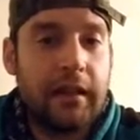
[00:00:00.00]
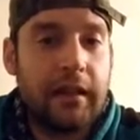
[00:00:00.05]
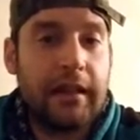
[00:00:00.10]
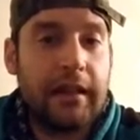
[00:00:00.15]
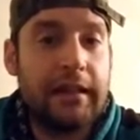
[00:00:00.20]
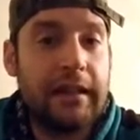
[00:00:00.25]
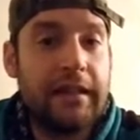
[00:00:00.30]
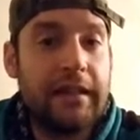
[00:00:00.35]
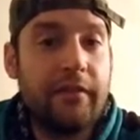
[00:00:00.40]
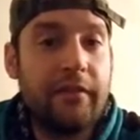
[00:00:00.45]

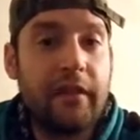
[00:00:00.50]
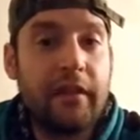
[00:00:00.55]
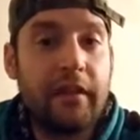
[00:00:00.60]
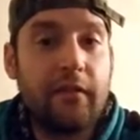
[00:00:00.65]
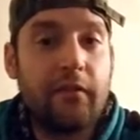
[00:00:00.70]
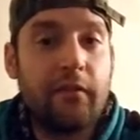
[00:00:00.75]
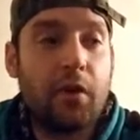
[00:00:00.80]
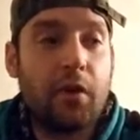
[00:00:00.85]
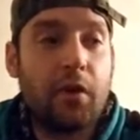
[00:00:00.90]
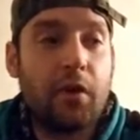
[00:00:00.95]
And even
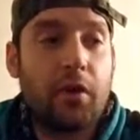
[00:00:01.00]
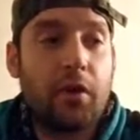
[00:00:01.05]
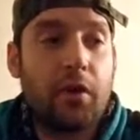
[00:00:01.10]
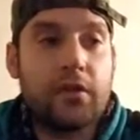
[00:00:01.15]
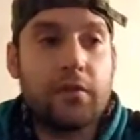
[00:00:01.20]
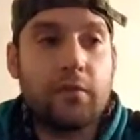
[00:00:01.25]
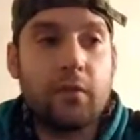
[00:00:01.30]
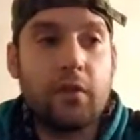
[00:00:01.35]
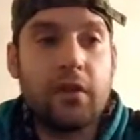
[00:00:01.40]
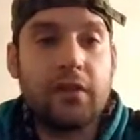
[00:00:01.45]
if a
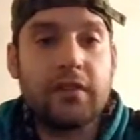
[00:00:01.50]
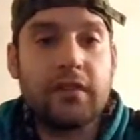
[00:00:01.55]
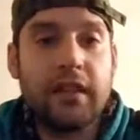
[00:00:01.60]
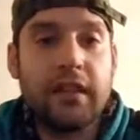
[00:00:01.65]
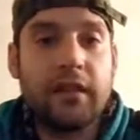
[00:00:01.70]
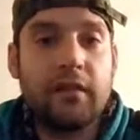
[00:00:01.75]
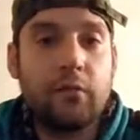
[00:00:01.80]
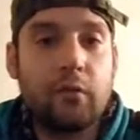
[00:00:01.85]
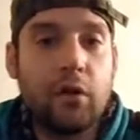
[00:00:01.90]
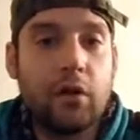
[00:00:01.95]
person were to
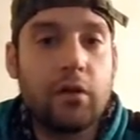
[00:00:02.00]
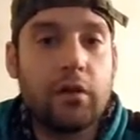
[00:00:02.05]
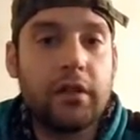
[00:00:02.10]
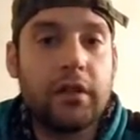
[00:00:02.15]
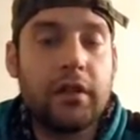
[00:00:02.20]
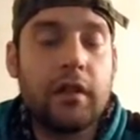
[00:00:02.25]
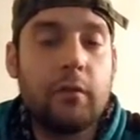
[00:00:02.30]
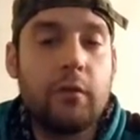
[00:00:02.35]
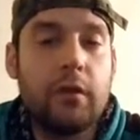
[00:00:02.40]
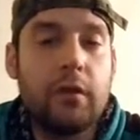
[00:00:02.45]
say, well,
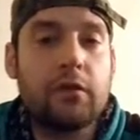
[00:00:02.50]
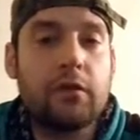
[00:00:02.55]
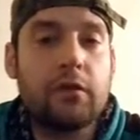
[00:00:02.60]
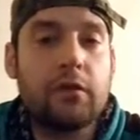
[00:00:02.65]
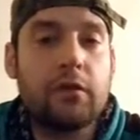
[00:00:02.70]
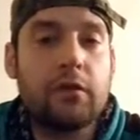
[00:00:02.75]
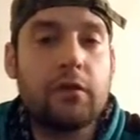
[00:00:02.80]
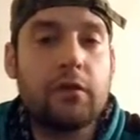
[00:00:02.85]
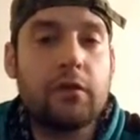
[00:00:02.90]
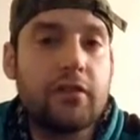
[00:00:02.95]
we
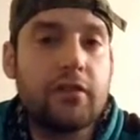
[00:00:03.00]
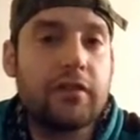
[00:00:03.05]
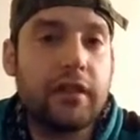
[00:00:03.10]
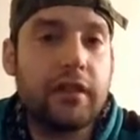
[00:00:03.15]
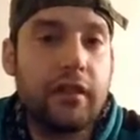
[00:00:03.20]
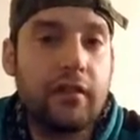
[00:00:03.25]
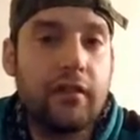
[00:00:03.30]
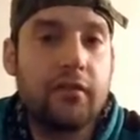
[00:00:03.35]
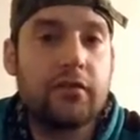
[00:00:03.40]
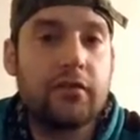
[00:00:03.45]
created
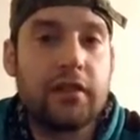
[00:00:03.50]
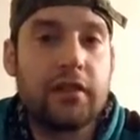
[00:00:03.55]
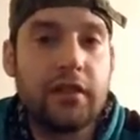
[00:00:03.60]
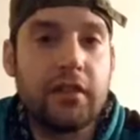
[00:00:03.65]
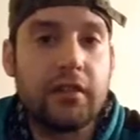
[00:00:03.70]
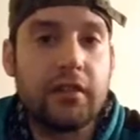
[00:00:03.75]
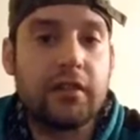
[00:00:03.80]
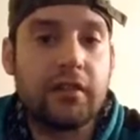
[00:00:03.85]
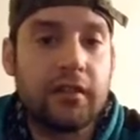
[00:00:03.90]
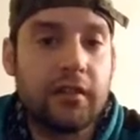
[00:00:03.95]
ourselves, da da
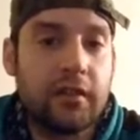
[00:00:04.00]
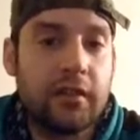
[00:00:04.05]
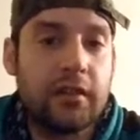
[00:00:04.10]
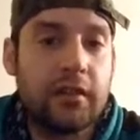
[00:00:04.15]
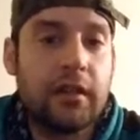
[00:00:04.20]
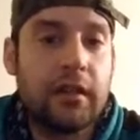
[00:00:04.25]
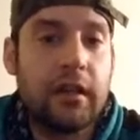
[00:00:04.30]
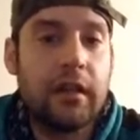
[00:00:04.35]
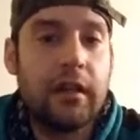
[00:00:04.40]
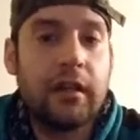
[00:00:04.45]
da da
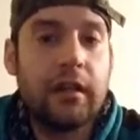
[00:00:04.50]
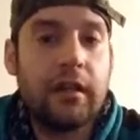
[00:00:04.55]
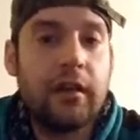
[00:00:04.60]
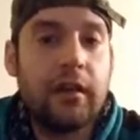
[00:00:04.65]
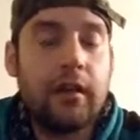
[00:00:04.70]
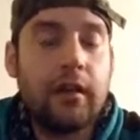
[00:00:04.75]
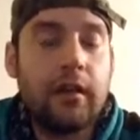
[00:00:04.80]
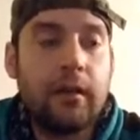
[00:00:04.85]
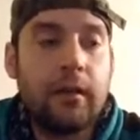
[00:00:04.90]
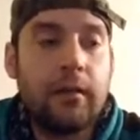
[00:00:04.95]

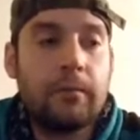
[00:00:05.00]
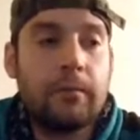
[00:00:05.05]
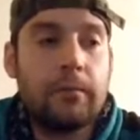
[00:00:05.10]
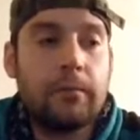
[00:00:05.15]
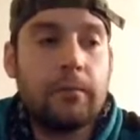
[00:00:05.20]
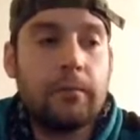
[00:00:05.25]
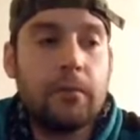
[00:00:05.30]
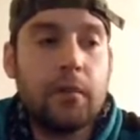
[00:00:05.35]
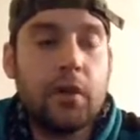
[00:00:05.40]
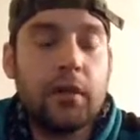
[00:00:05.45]
da.
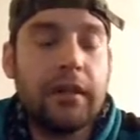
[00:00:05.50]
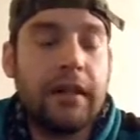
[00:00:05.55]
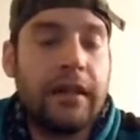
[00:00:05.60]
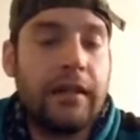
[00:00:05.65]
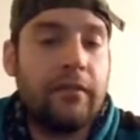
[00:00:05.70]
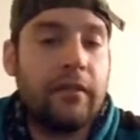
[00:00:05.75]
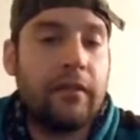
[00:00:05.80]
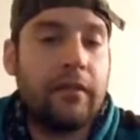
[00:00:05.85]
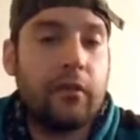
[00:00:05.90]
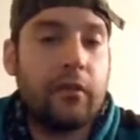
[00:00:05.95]
Okay,
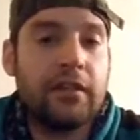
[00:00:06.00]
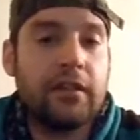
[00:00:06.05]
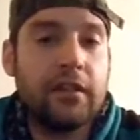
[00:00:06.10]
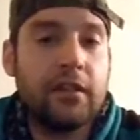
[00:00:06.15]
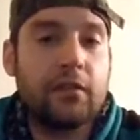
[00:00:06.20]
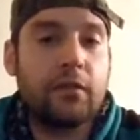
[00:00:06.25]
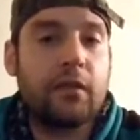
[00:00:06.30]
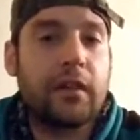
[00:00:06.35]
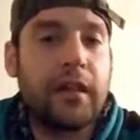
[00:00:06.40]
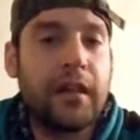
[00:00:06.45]
even if we did
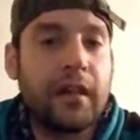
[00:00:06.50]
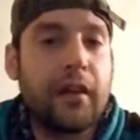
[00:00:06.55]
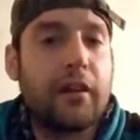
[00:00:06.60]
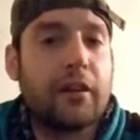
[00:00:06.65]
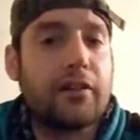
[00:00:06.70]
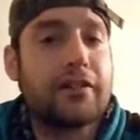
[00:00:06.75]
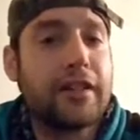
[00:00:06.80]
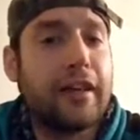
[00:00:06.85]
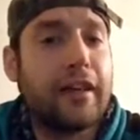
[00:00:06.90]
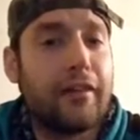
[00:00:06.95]
create
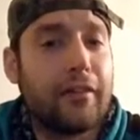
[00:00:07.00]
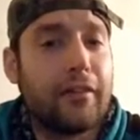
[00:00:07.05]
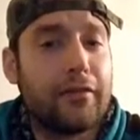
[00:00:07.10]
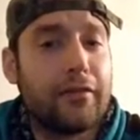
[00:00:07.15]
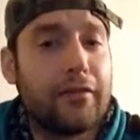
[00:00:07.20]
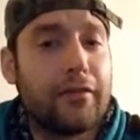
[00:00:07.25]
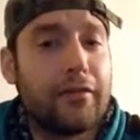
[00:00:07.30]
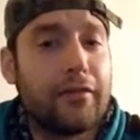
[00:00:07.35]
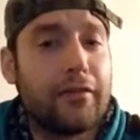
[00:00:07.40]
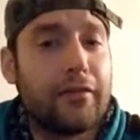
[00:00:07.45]

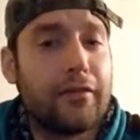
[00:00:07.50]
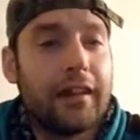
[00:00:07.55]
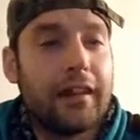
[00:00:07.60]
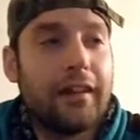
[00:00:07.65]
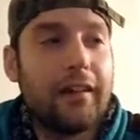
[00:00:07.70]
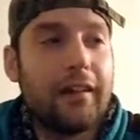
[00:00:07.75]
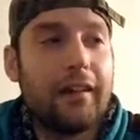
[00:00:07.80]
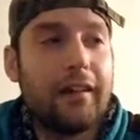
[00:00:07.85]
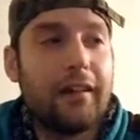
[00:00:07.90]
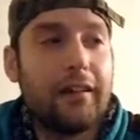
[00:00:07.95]
ourselves,
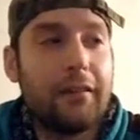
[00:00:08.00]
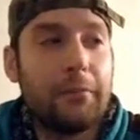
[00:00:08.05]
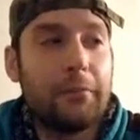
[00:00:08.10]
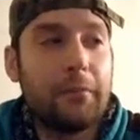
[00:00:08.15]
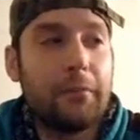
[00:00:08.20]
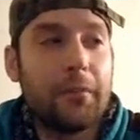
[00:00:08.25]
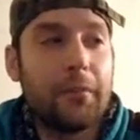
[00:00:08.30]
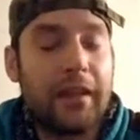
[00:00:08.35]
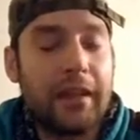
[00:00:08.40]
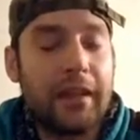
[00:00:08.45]

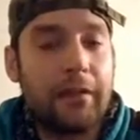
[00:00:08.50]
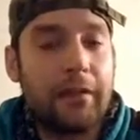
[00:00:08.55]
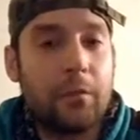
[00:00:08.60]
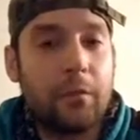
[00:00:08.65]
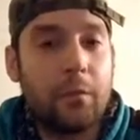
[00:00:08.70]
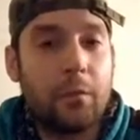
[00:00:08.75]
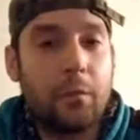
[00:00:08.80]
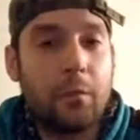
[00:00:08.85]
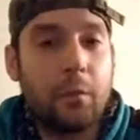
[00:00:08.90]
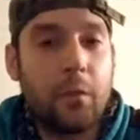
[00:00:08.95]

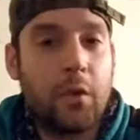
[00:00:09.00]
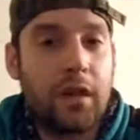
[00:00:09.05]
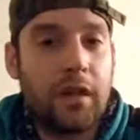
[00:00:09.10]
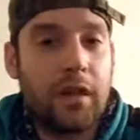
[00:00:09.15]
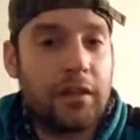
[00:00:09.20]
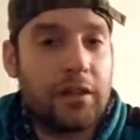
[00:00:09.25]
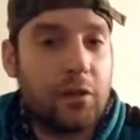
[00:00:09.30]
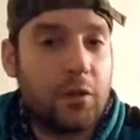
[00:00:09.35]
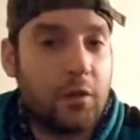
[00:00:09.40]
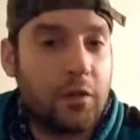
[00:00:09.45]
then
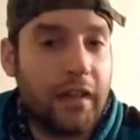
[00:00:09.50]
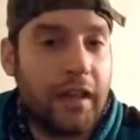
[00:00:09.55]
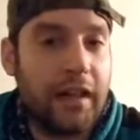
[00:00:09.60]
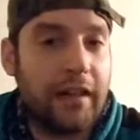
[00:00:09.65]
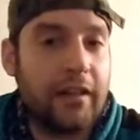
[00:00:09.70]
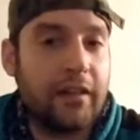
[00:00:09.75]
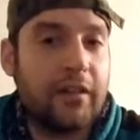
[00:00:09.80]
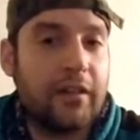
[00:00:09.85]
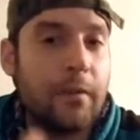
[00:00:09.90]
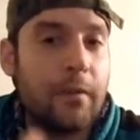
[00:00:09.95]
what
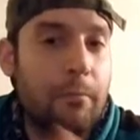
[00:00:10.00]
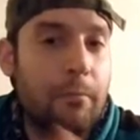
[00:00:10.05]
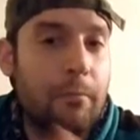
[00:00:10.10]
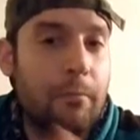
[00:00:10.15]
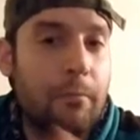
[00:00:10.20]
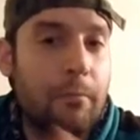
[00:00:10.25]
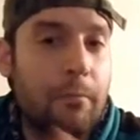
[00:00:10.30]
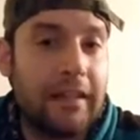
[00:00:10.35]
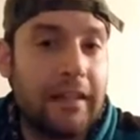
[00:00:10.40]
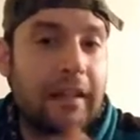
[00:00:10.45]
created the
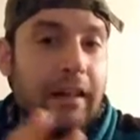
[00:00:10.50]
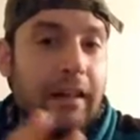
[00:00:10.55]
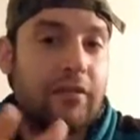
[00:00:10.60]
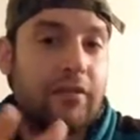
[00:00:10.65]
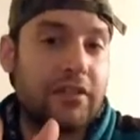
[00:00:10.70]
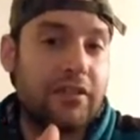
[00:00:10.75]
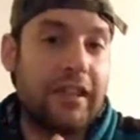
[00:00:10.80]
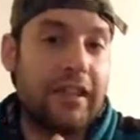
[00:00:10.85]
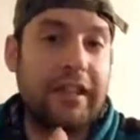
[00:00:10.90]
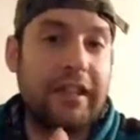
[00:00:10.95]
being of
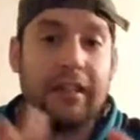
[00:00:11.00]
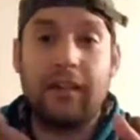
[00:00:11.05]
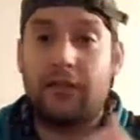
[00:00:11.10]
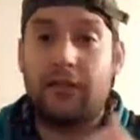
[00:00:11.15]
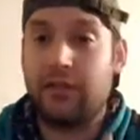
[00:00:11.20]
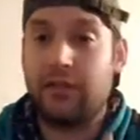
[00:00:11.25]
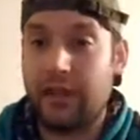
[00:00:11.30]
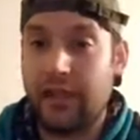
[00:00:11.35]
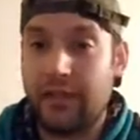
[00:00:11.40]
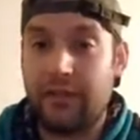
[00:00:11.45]
state
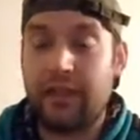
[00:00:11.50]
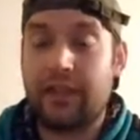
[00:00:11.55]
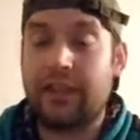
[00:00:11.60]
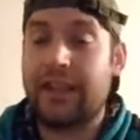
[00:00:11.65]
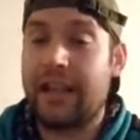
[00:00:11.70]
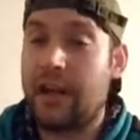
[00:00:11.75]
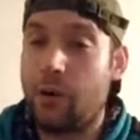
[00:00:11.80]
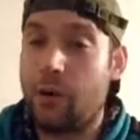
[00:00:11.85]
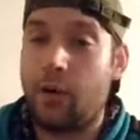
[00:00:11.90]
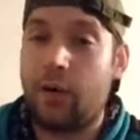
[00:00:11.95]
of living
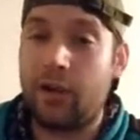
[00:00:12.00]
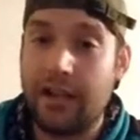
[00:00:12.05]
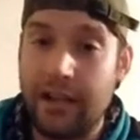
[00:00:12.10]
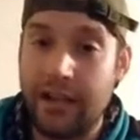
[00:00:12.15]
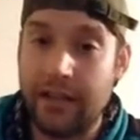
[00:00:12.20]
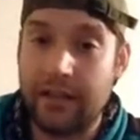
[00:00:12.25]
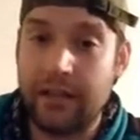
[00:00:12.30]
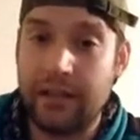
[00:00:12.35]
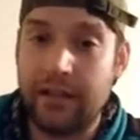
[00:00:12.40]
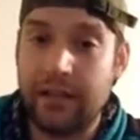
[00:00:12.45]
that we're
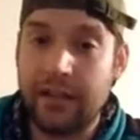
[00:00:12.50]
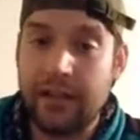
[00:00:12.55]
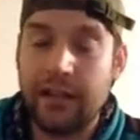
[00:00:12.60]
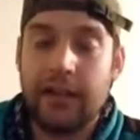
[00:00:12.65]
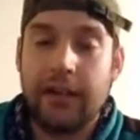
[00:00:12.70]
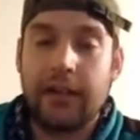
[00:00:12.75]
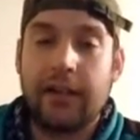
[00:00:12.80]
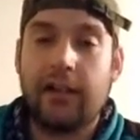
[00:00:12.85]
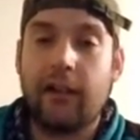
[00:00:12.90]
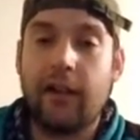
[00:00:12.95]
in?
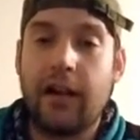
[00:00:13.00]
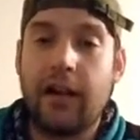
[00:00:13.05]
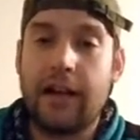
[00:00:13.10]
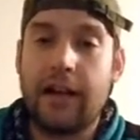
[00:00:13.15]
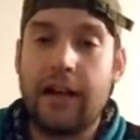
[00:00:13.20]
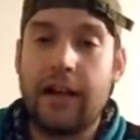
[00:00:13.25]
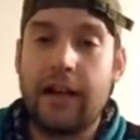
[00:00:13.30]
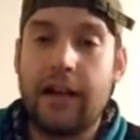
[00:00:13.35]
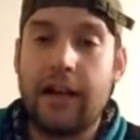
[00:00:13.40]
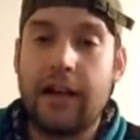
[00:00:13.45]
There has
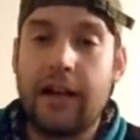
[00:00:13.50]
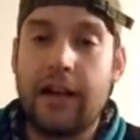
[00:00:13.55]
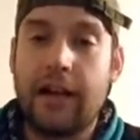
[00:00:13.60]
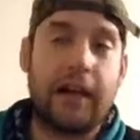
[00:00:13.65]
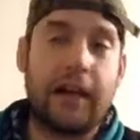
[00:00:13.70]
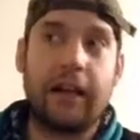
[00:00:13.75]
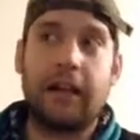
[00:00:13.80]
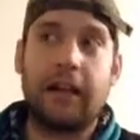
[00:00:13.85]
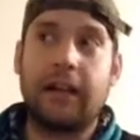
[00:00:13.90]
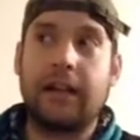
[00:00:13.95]
to be
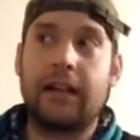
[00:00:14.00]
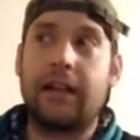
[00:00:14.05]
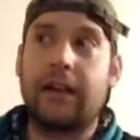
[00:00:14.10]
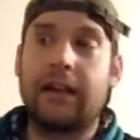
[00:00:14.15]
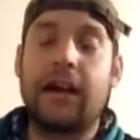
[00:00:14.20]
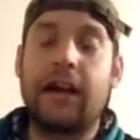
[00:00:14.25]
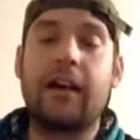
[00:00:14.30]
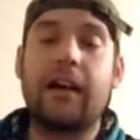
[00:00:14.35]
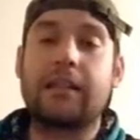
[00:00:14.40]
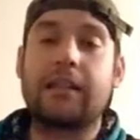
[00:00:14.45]
a
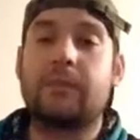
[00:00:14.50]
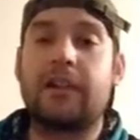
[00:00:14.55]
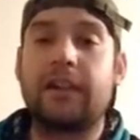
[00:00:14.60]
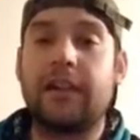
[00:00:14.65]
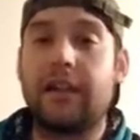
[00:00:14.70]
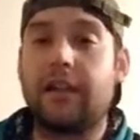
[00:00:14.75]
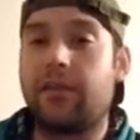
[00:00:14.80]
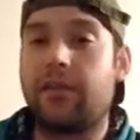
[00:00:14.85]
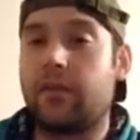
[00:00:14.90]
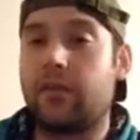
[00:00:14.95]
cosmic
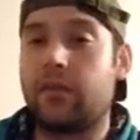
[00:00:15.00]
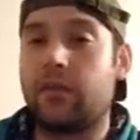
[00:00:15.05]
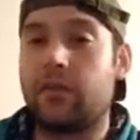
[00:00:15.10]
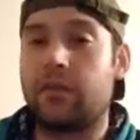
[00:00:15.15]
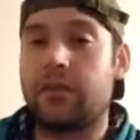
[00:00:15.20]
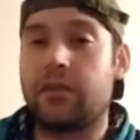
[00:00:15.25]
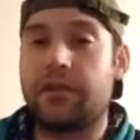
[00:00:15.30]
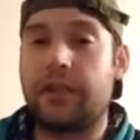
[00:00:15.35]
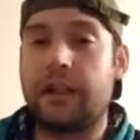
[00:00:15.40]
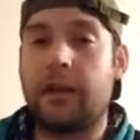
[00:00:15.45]

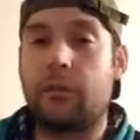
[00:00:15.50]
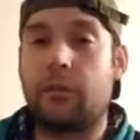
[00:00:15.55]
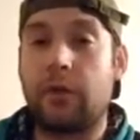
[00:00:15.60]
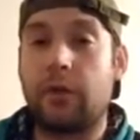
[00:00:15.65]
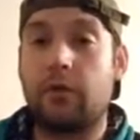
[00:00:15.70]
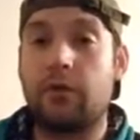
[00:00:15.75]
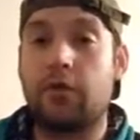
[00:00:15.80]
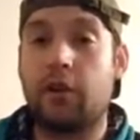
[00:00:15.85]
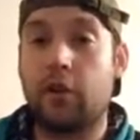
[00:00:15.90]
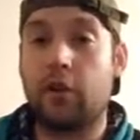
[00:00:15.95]
influence that we
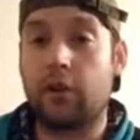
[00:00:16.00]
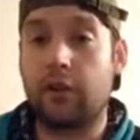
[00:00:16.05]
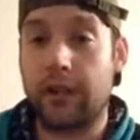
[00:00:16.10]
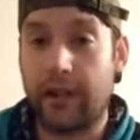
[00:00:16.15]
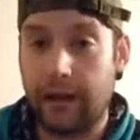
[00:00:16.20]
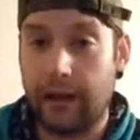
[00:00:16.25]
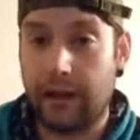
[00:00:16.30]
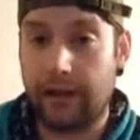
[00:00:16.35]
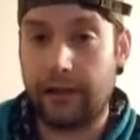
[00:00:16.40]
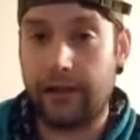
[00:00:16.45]
would call
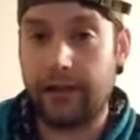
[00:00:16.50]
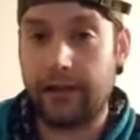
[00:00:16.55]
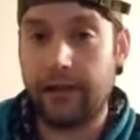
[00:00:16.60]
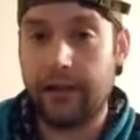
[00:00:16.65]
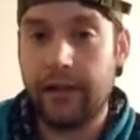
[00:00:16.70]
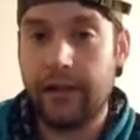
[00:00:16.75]
God.